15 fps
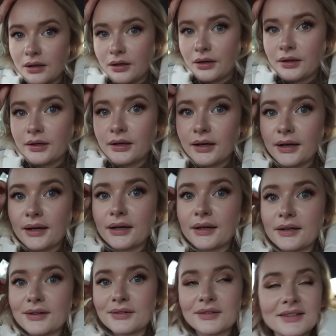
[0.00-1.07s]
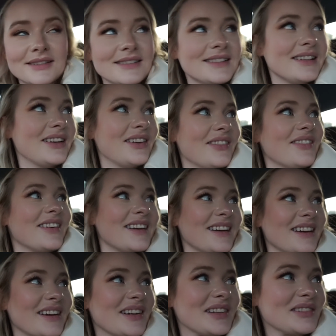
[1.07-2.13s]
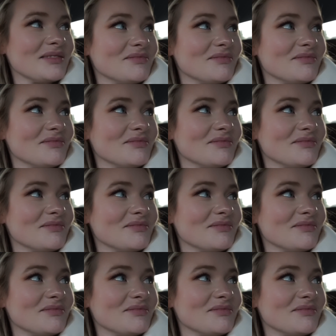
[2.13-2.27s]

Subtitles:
All right, we're leaving.